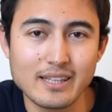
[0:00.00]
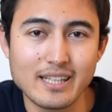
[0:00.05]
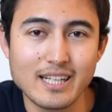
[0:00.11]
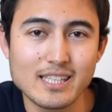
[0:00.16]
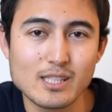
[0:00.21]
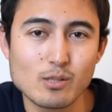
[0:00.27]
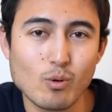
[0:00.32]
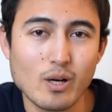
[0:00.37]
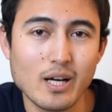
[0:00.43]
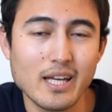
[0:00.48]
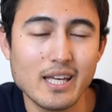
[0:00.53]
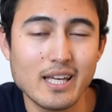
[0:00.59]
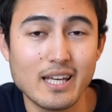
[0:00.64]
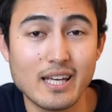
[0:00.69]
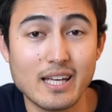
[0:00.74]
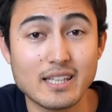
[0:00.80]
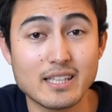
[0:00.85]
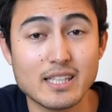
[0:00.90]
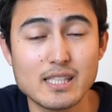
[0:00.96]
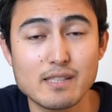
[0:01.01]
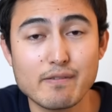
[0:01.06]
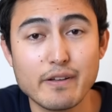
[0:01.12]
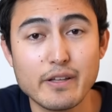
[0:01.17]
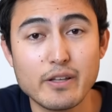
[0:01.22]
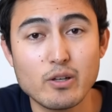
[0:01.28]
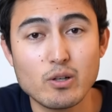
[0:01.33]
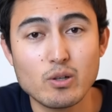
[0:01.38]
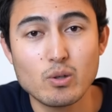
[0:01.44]
That's why in this
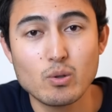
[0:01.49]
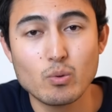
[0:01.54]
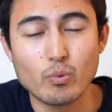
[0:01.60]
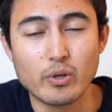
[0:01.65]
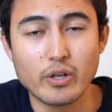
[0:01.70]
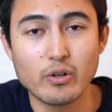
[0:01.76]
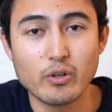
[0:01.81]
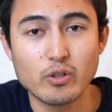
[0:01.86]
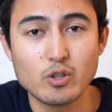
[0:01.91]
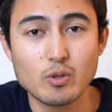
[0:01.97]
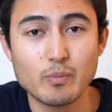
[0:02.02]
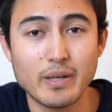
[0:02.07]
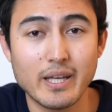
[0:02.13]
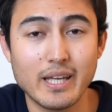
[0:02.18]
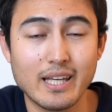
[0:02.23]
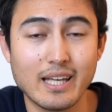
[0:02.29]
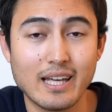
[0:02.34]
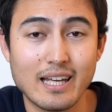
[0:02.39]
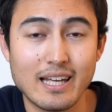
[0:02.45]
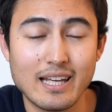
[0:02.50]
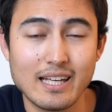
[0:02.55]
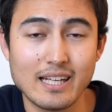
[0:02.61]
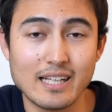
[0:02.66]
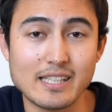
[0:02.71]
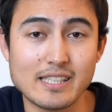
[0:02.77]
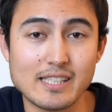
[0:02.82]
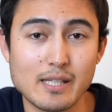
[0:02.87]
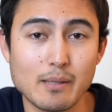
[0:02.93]
video, we're going to make
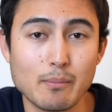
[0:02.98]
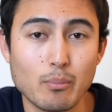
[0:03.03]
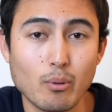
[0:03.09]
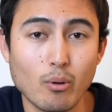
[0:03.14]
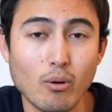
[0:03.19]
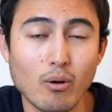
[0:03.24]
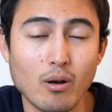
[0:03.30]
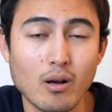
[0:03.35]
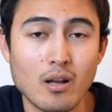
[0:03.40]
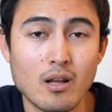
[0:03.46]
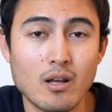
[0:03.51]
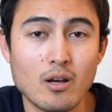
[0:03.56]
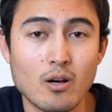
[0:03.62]
a simple,